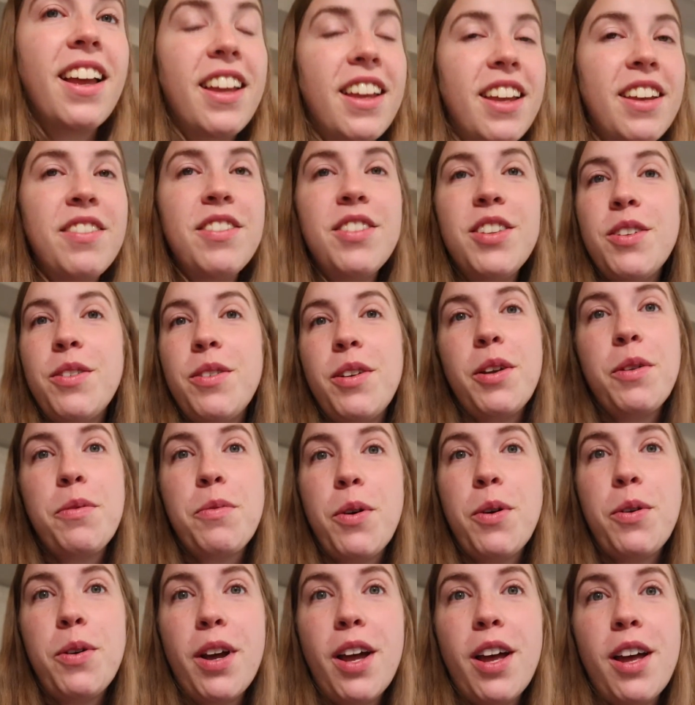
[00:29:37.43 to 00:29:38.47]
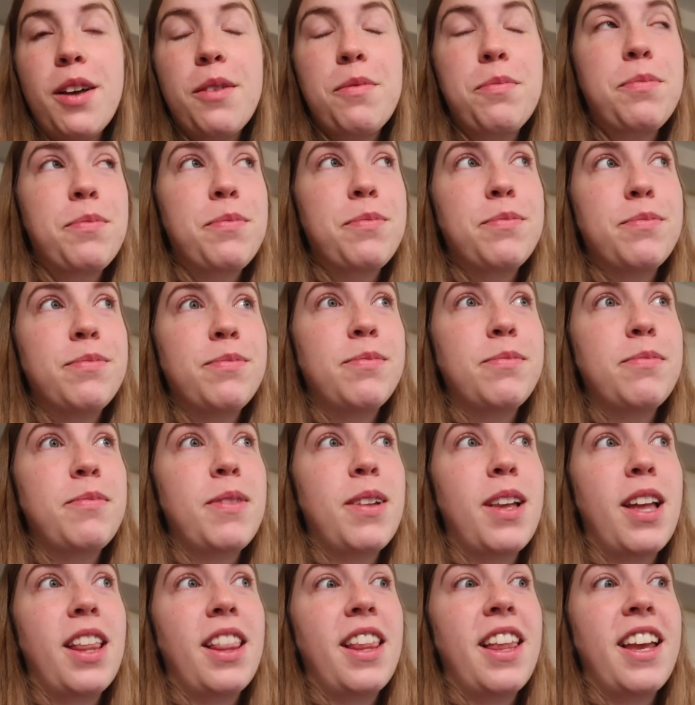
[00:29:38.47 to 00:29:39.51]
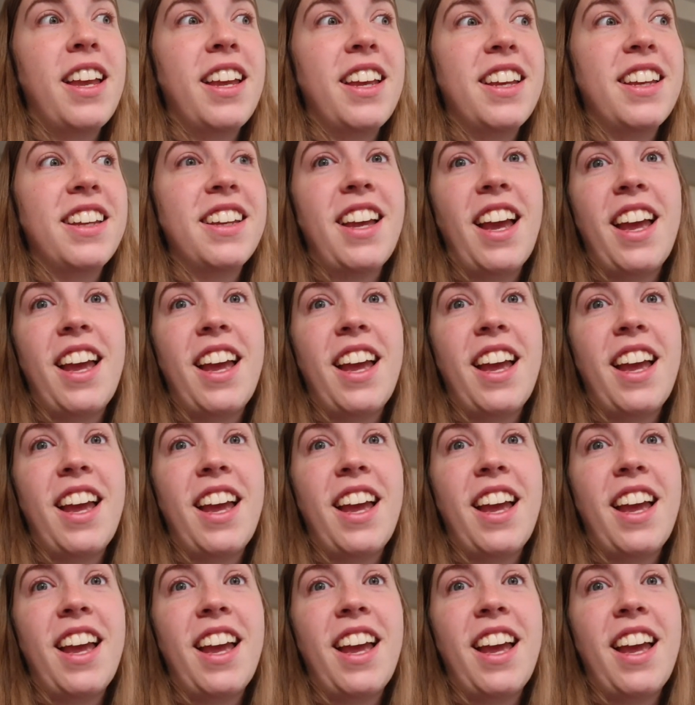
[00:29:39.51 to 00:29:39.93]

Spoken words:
even though I woke up like